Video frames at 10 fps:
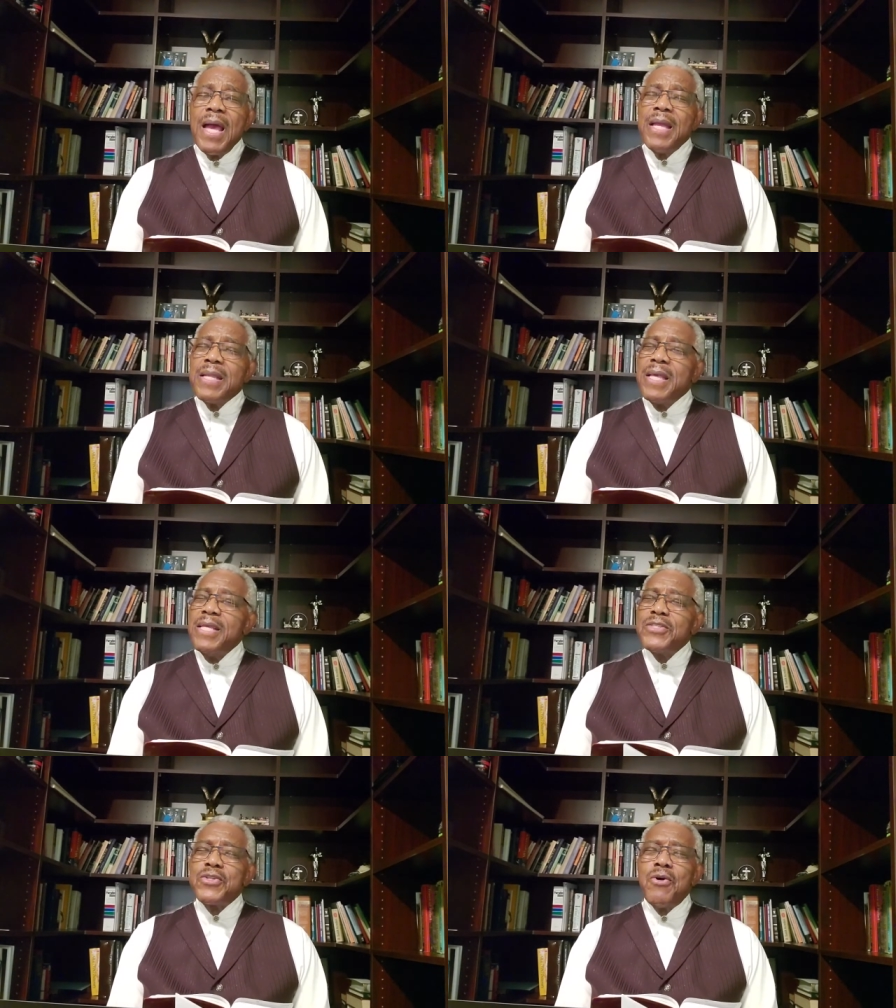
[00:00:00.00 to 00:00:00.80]
and
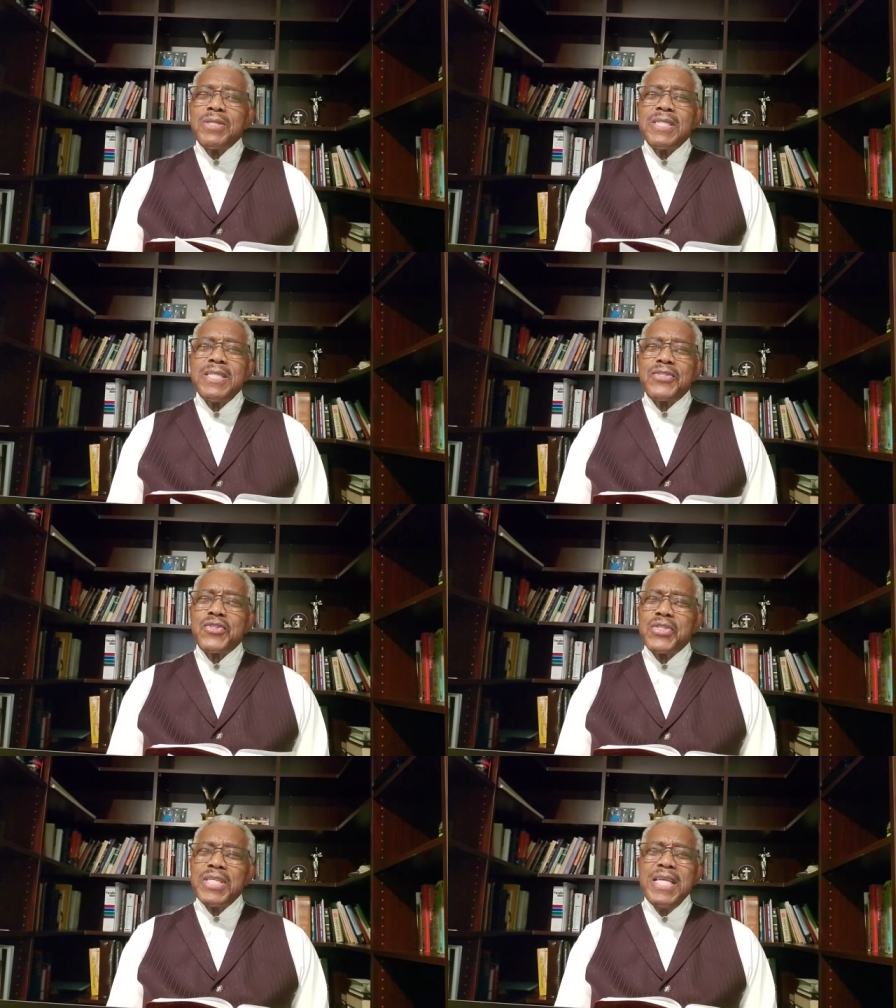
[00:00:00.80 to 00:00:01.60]
he's going to
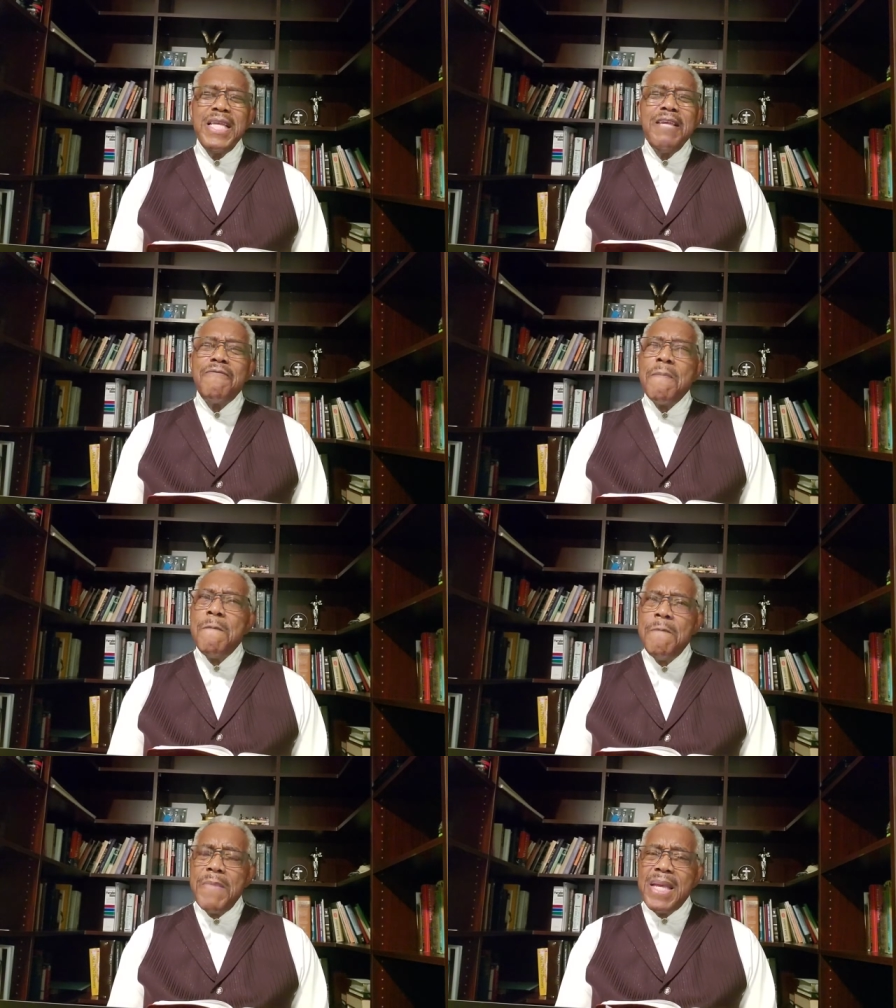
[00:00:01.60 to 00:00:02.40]
deceive
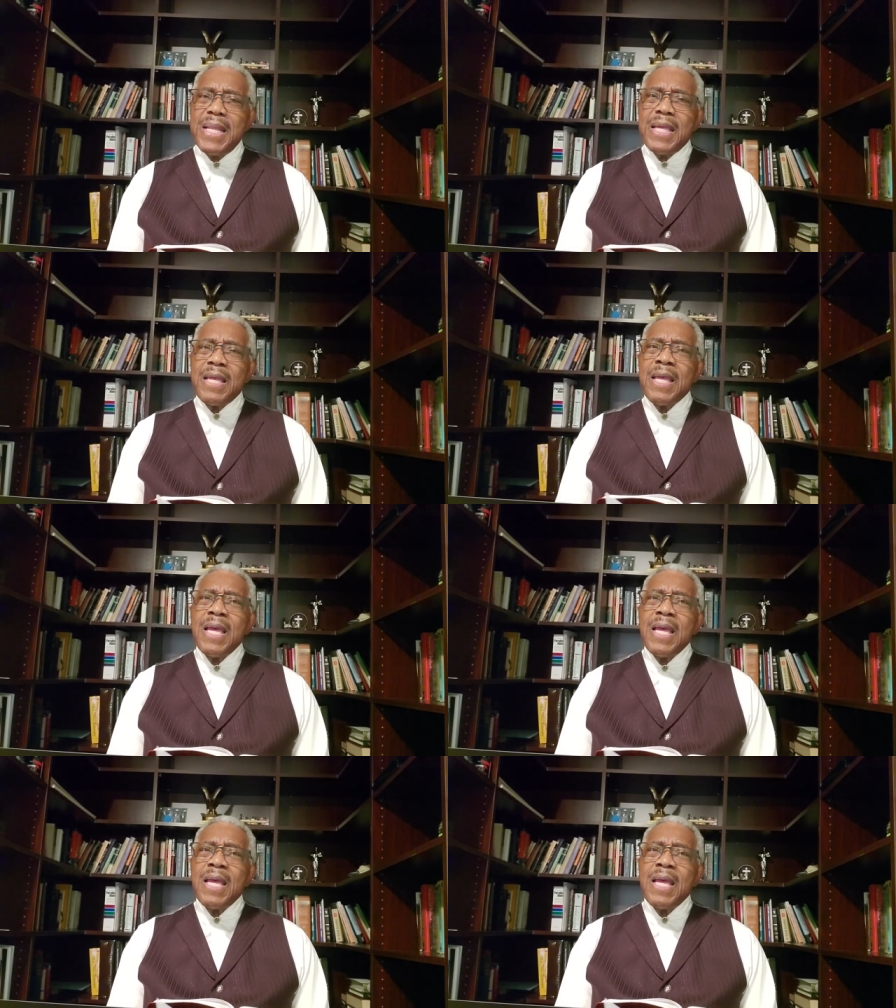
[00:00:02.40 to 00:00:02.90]
many